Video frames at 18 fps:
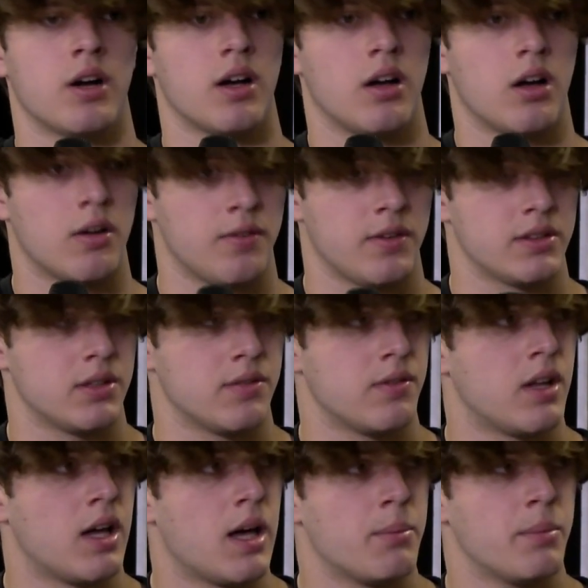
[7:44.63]

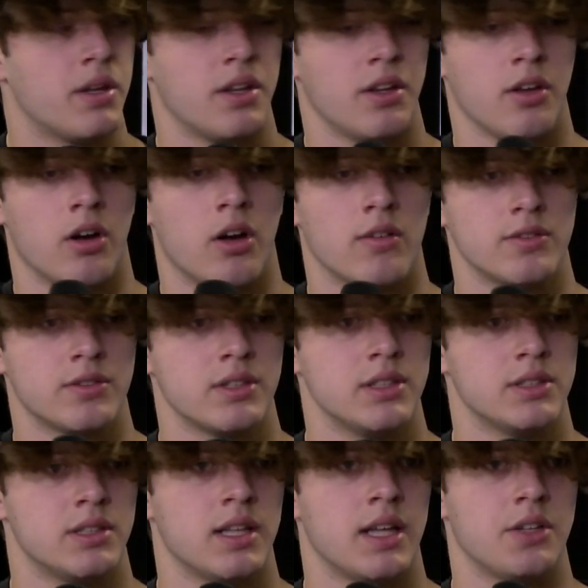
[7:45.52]
offensive linemen in the
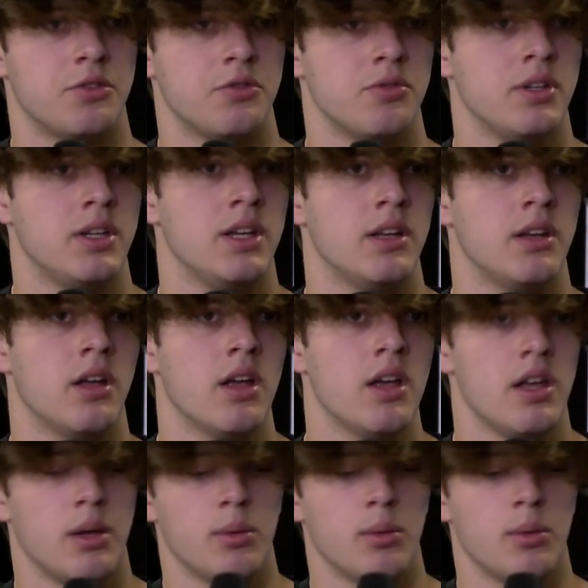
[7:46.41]
offseason that you need.